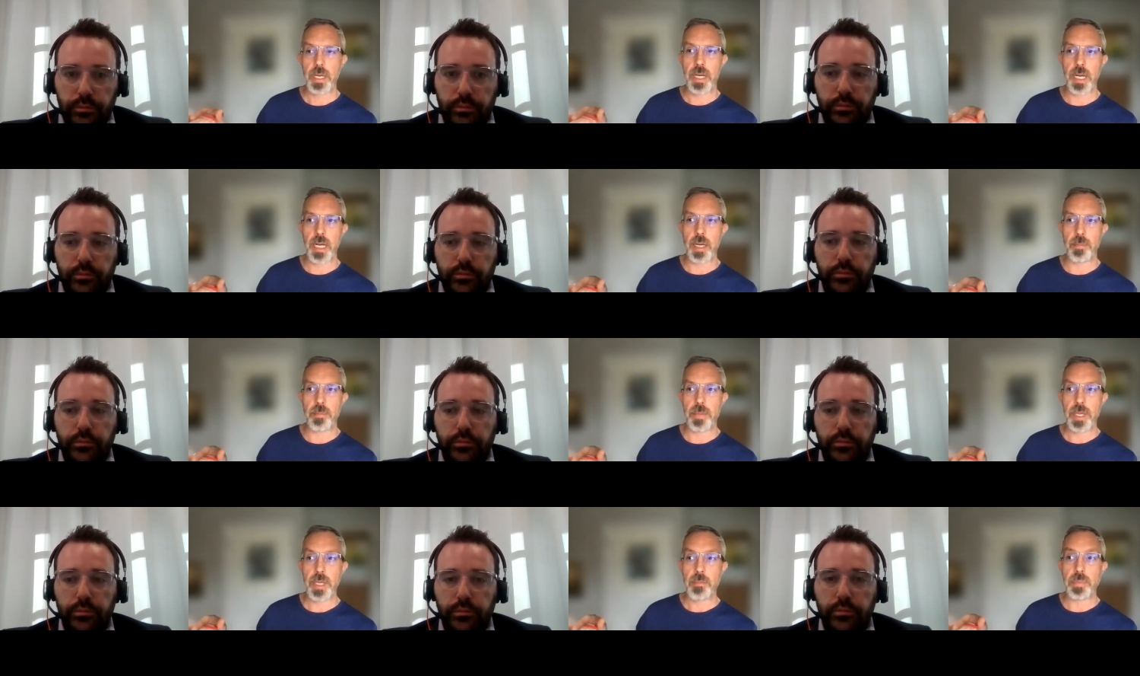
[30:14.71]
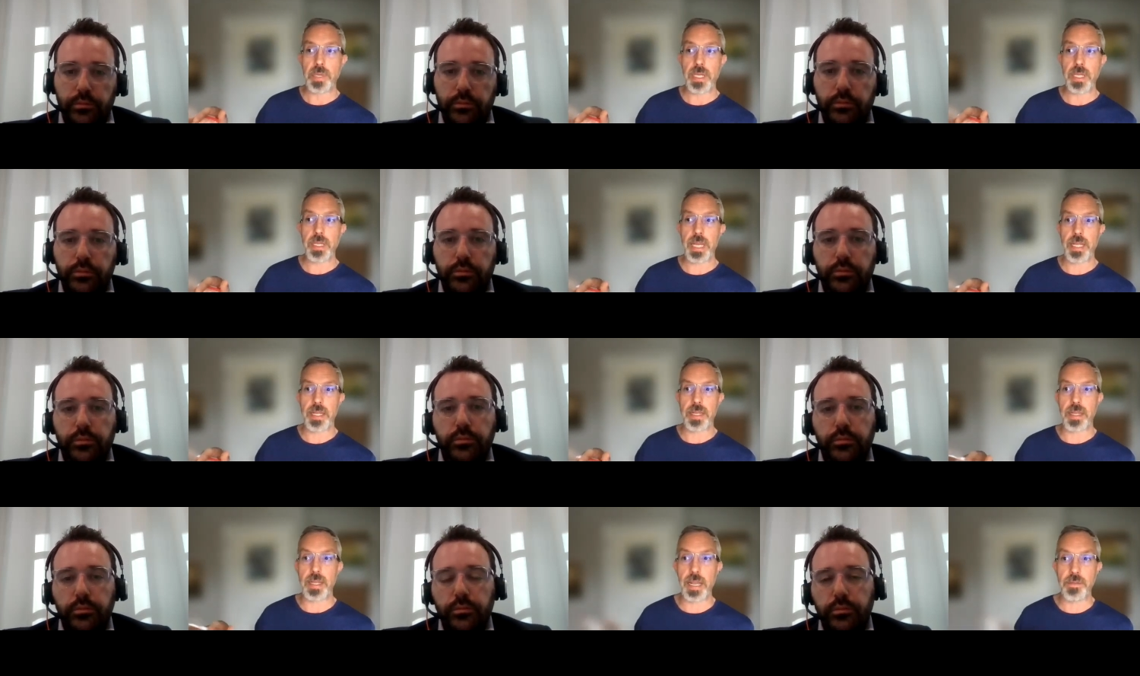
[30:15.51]
Speaker 1: um, being
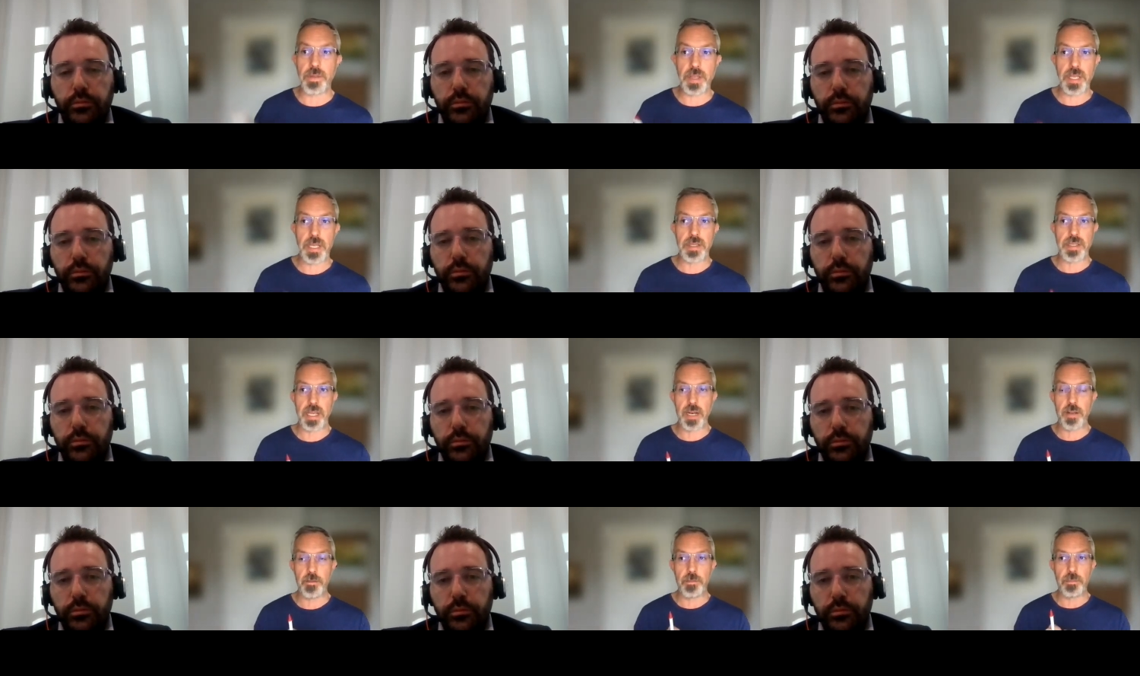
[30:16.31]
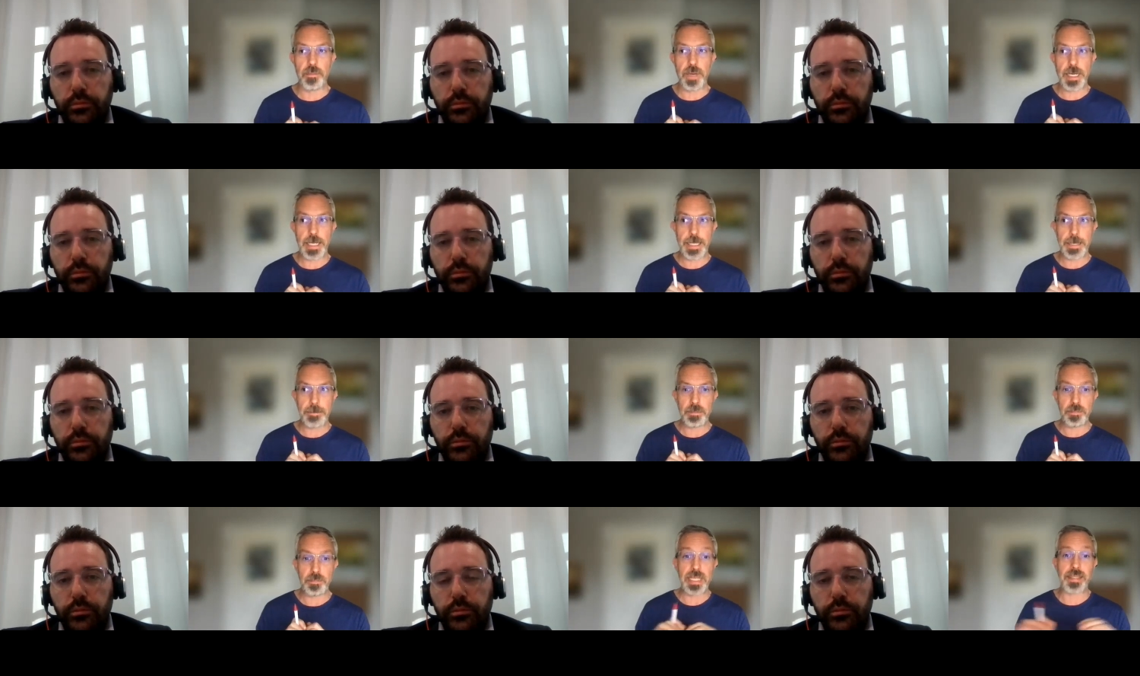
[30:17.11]
that everything is kind of uh,
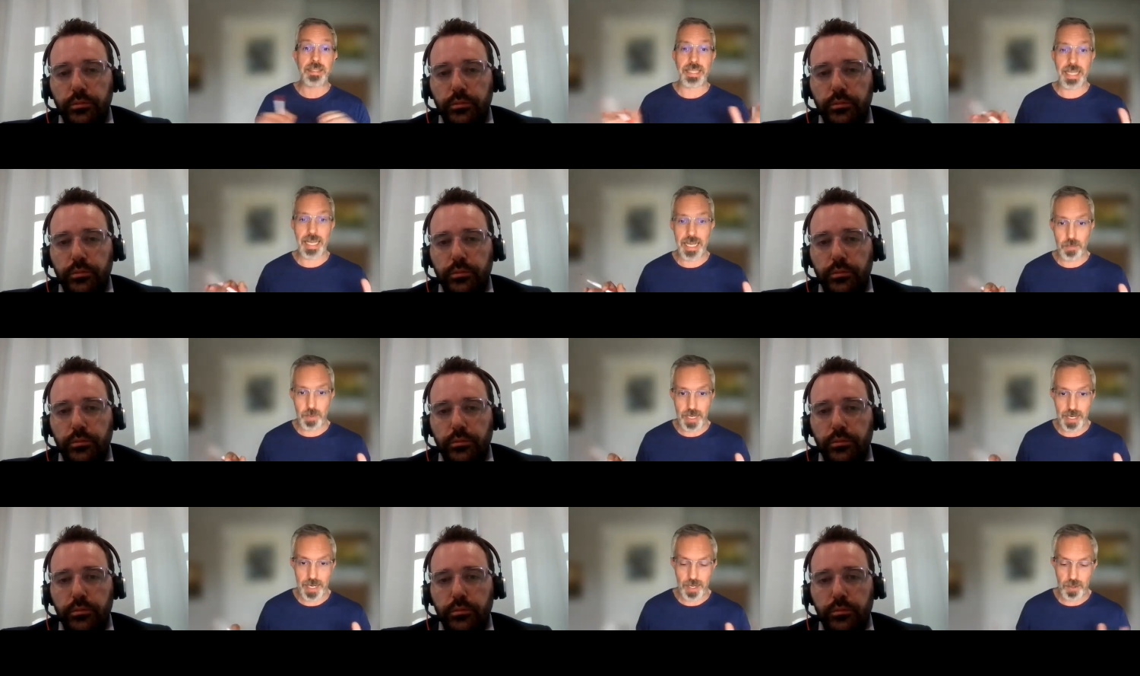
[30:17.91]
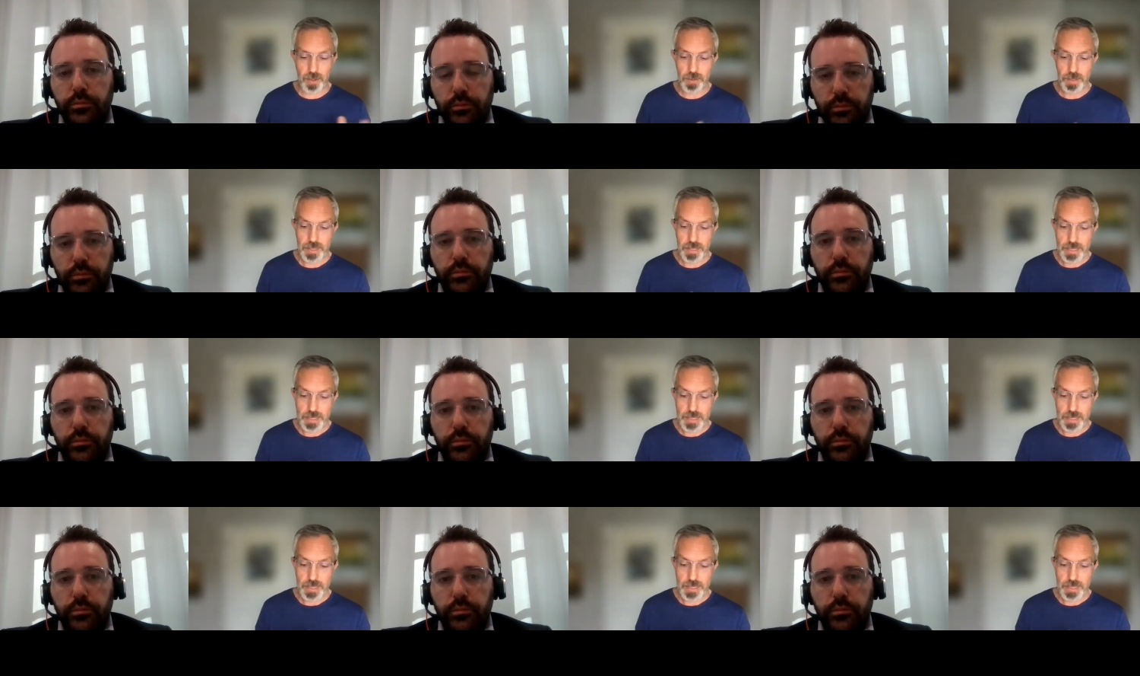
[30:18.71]
being delayed right now,